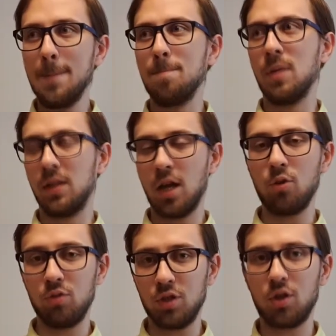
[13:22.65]
but now
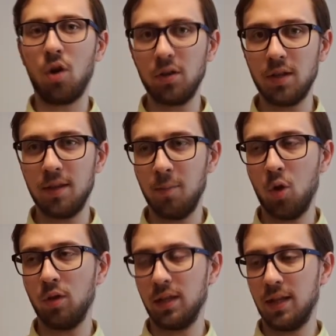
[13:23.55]
you discarded them
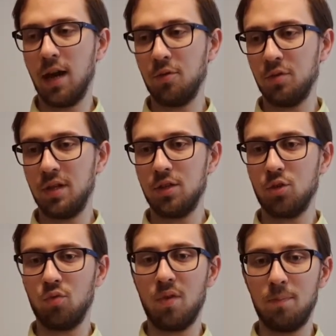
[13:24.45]
all and now you need
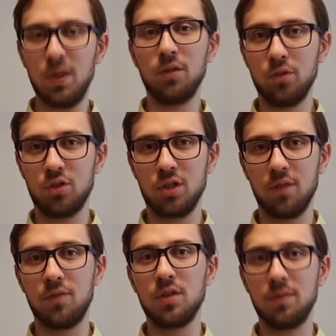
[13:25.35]
to rebuild
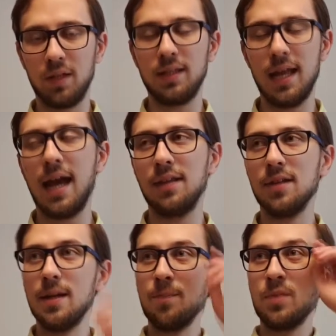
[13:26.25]
yourself or something like that.
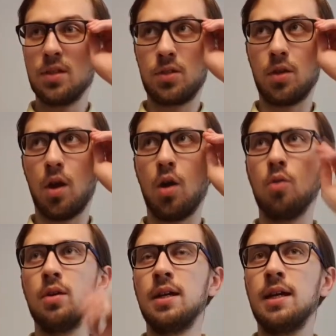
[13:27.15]

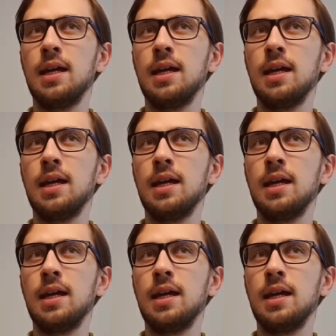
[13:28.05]
So